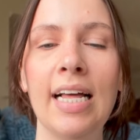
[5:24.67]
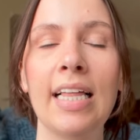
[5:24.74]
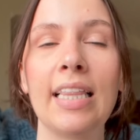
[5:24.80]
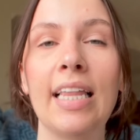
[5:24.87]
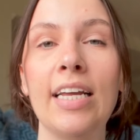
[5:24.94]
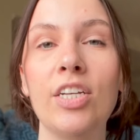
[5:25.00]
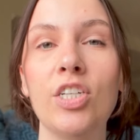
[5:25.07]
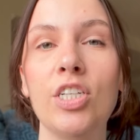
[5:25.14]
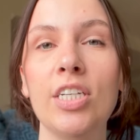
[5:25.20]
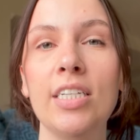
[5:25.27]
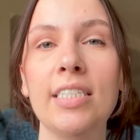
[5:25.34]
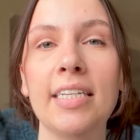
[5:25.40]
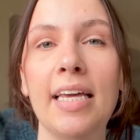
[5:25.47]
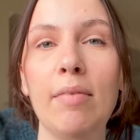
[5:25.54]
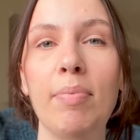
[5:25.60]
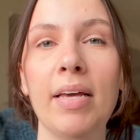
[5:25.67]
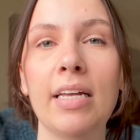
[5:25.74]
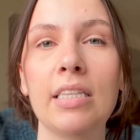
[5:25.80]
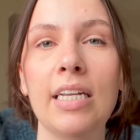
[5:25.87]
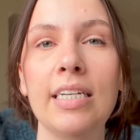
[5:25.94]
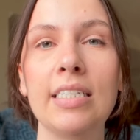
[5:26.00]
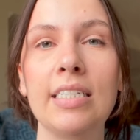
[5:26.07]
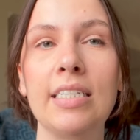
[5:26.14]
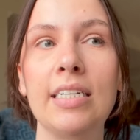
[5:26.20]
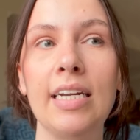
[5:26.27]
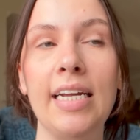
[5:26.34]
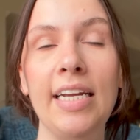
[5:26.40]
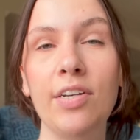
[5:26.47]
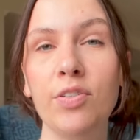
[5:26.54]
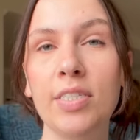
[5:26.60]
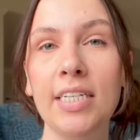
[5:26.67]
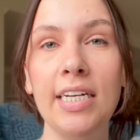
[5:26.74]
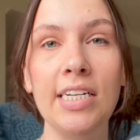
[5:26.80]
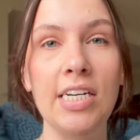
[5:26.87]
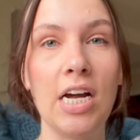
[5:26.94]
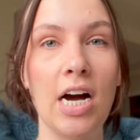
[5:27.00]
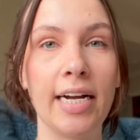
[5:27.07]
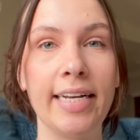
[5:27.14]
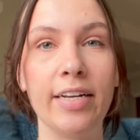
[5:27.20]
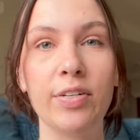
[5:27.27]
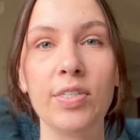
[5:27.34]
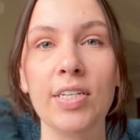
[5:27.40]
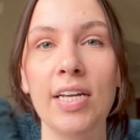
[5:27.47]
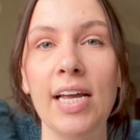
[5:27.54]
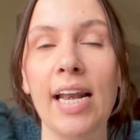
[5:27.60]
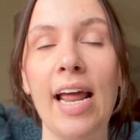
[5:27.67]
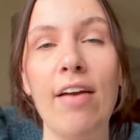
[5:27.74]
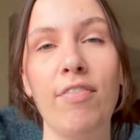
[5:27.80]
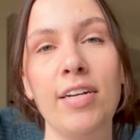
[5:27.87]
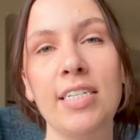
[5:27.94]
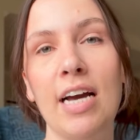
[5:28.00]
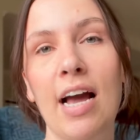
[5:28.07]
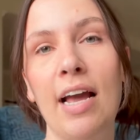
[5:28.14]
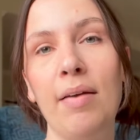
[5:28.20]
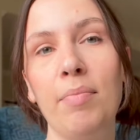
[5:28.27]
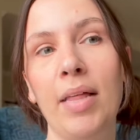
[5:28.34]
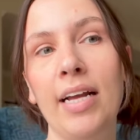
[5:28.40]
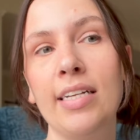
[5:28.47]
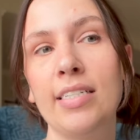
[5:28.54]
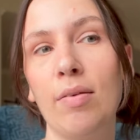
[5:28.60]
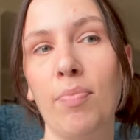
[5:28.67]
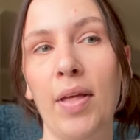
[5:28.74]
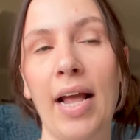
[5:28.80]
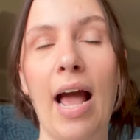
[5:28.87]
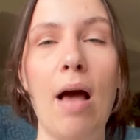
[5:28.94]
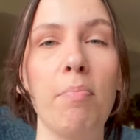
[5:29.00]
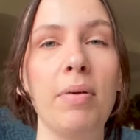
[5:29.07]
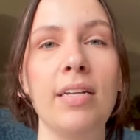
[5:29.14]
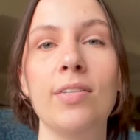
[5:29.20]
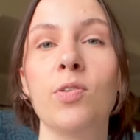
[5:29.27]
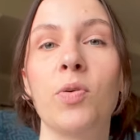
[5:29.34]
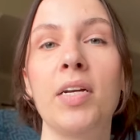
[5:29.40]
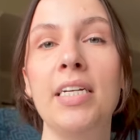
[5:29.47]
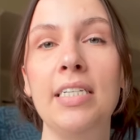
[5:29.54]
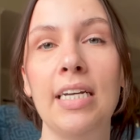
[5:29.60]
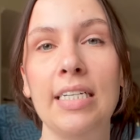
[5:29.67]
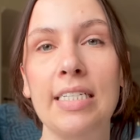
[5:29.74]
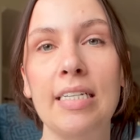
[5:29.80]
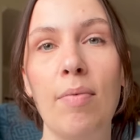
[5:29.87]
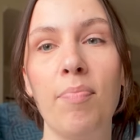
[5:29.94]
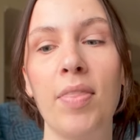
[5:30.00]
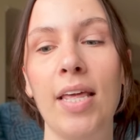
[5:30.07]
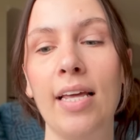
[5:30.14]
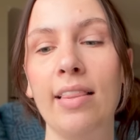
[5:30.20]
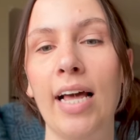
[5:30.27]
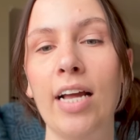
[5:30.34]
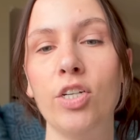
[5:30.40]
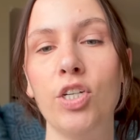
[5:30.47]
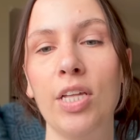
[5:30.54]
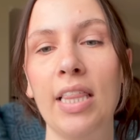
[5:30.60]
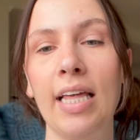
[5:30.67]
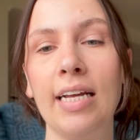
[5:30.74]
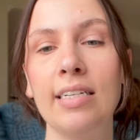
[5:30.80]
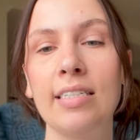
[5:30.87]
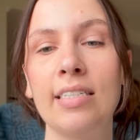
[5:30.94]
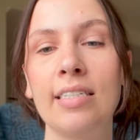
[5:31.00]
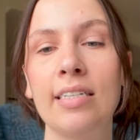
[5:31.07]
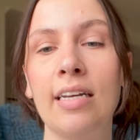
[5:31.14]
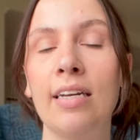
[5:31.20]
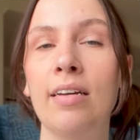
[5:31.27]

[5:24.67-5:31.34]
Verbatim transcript: Like, she's keeping a list guilty and not guilty, and every time, like, something happens or he does something that she thinks